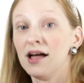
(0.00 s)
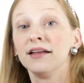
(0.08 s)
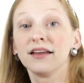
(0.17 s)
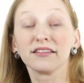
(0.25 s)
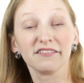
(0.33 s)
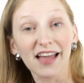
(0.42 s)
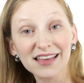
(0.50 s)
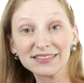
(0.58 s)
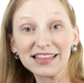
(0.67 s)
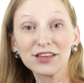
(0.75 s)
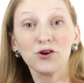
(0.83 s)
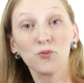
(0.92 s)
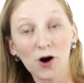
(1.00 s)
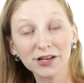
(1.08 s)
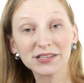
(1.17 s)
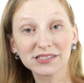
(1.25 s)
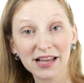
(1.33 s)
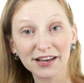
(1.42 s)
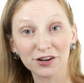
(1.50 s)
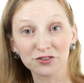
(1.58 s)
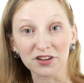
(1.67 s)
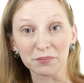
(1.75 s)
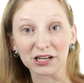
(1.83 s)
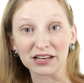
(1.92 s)
Now, the last thing you want to say to your
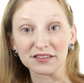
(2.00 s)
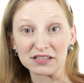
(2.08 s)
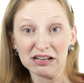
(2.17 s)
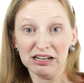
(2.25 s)
subject is,